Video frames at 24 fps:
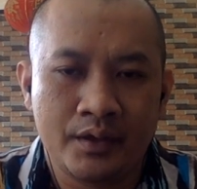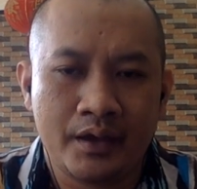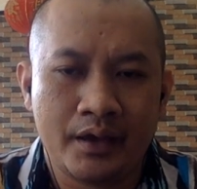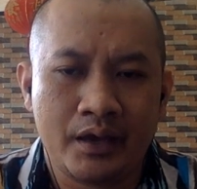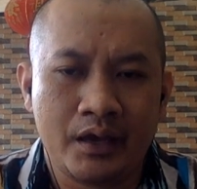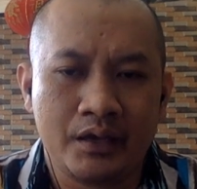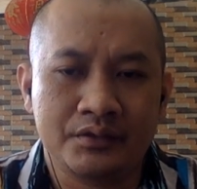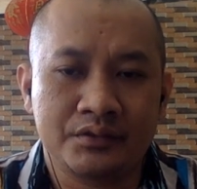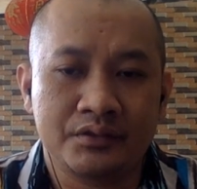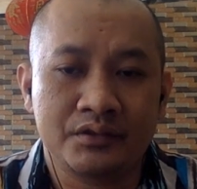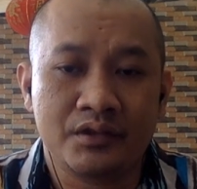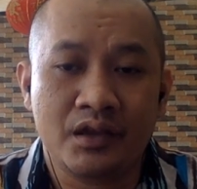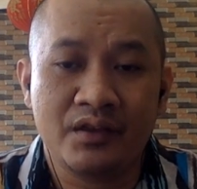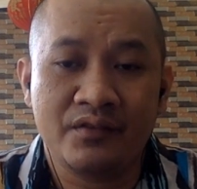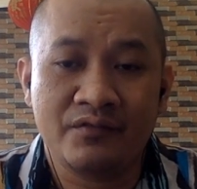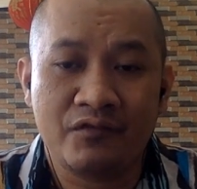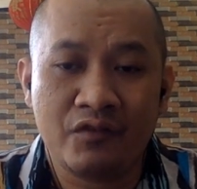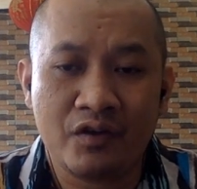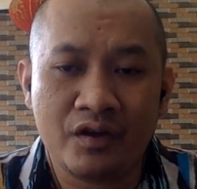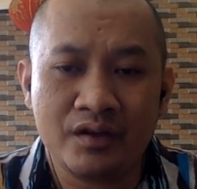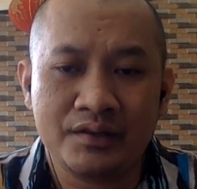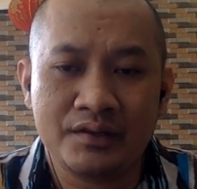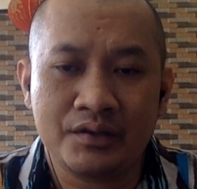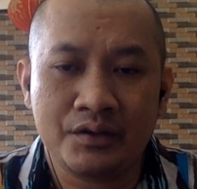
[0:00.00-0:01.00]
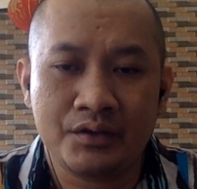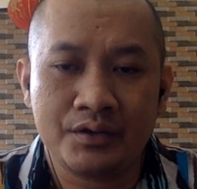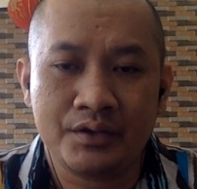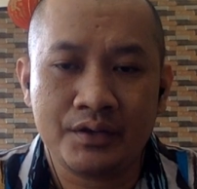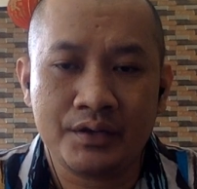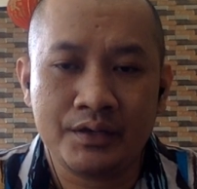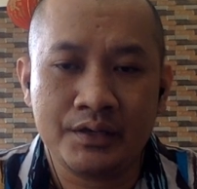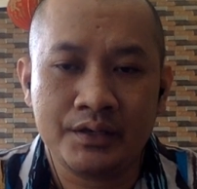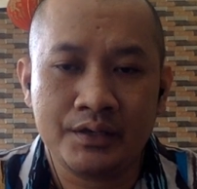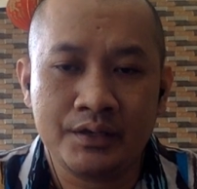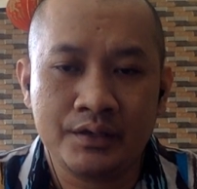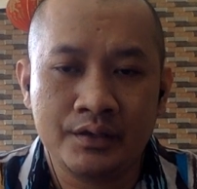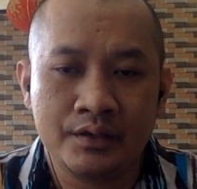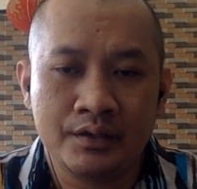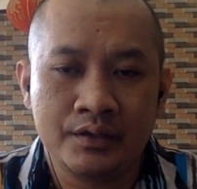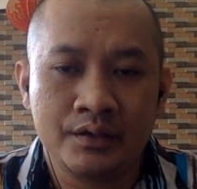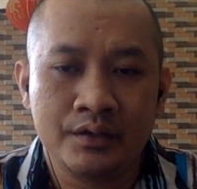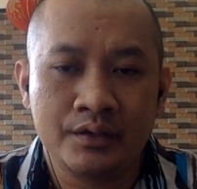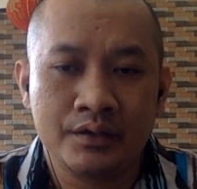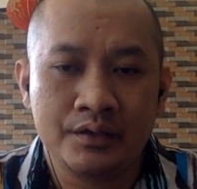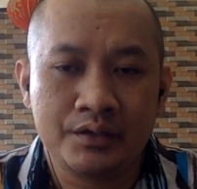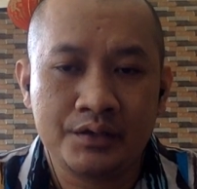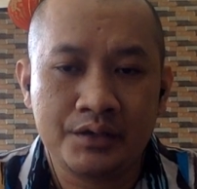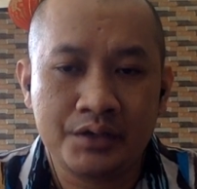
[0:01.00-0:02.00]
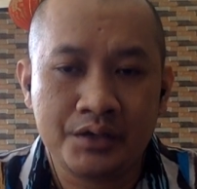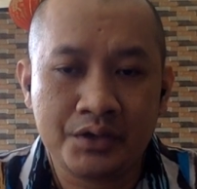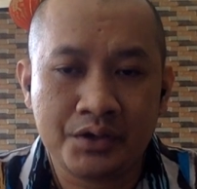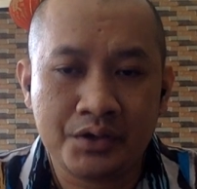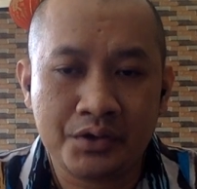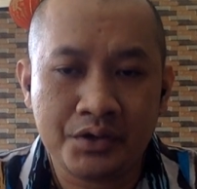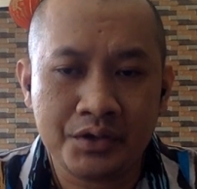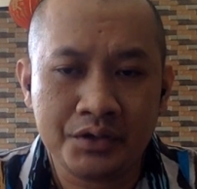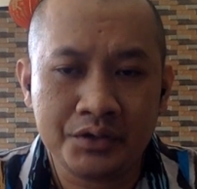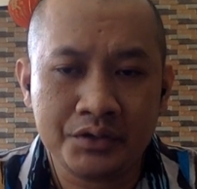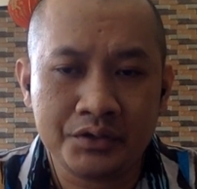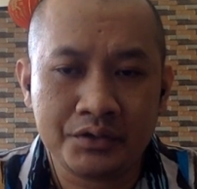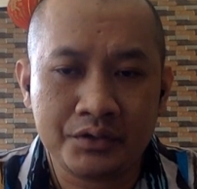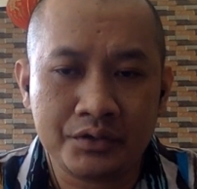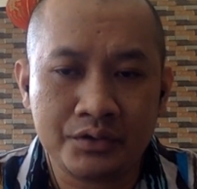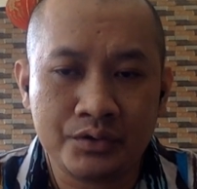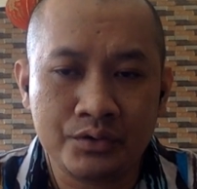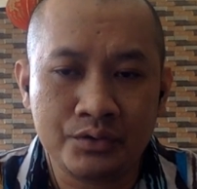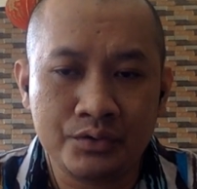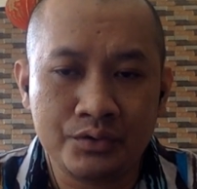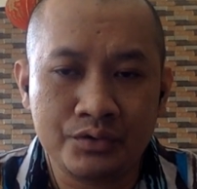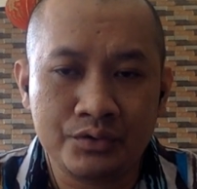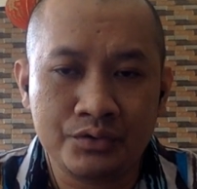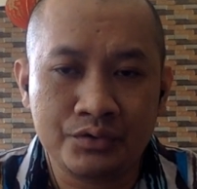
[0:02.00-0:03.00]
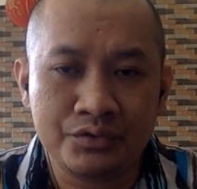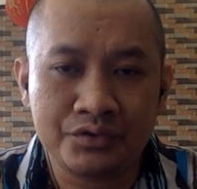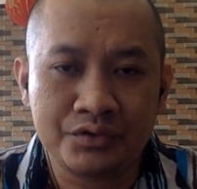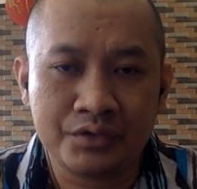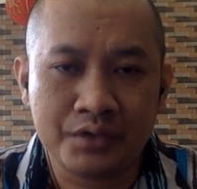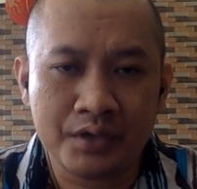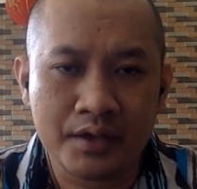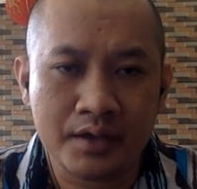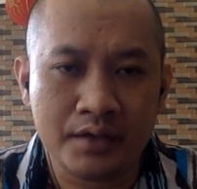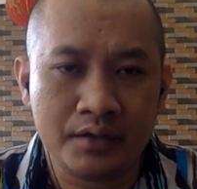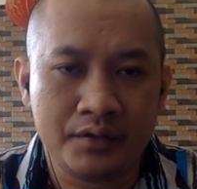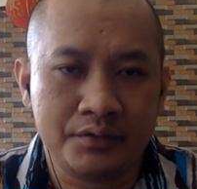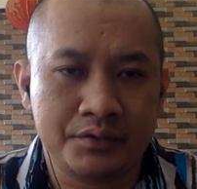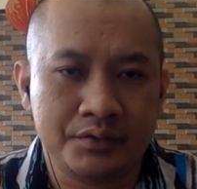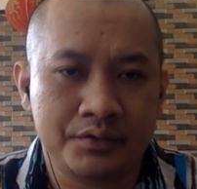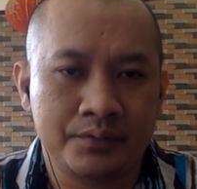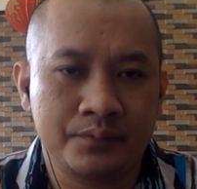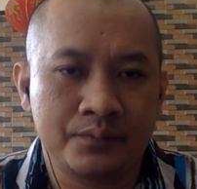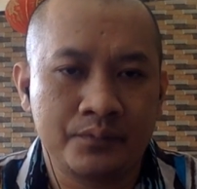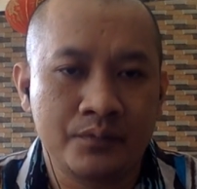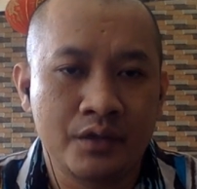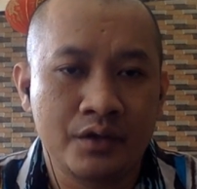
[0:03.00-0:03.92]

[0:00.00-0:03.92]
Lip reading: As inventory decrease due to sales,